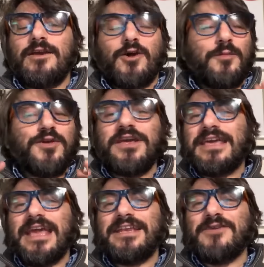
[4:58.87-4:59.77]

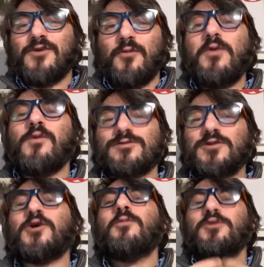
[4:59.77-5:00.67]
communicating what we want
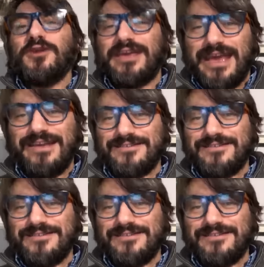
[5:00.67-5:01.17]
to communicate.